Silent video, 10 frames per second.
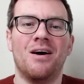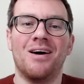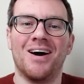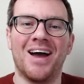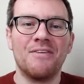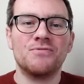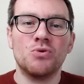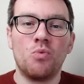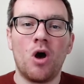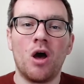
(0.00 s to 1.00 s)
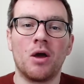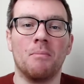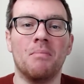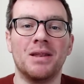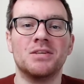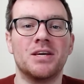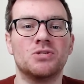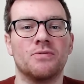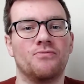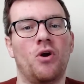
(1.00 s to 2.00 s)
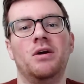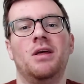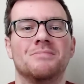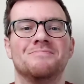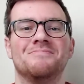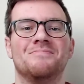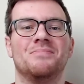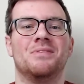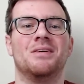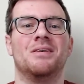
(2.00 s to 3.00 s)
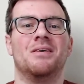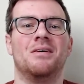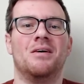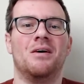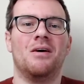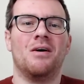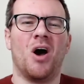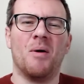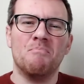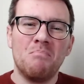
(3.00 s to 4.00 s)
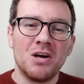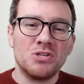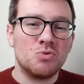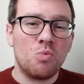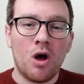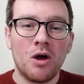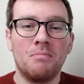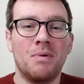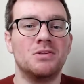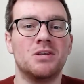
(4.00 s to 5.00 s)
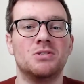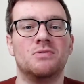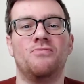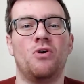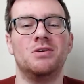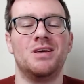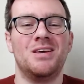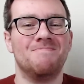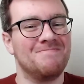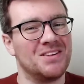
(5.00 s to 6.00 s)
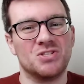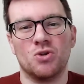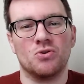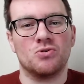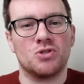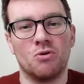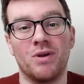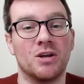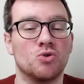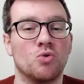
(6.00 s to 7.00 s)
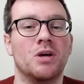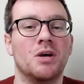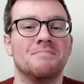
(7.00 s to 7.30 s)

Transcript: I have to work Monday to Friday. I must work Monday to Friday is not so natural here.